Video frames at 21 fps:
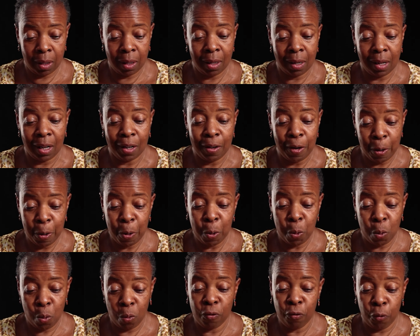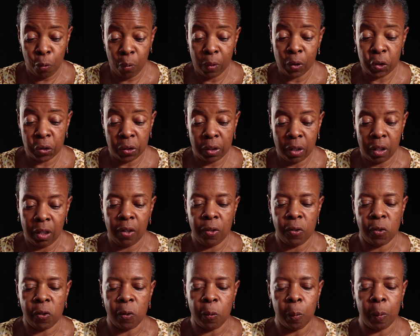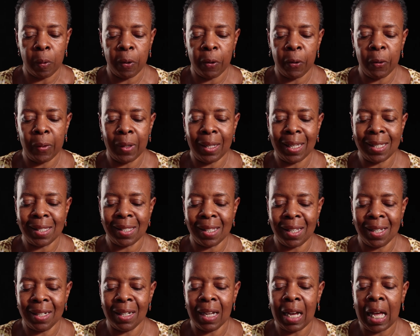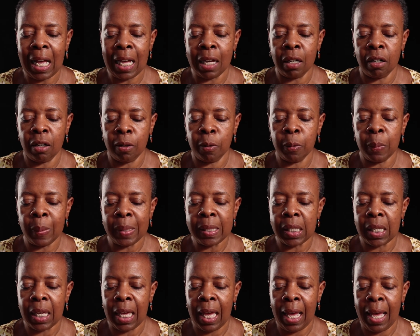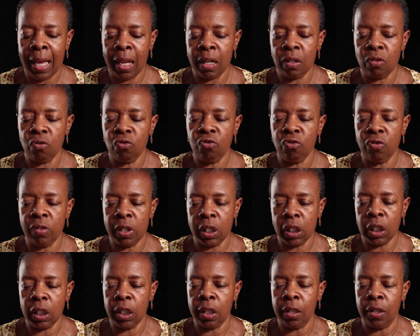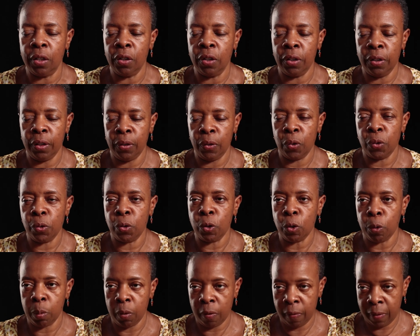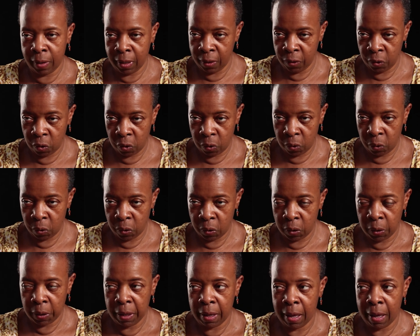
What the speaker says: and I know fortunate is the word, is that I always had really good supervisors.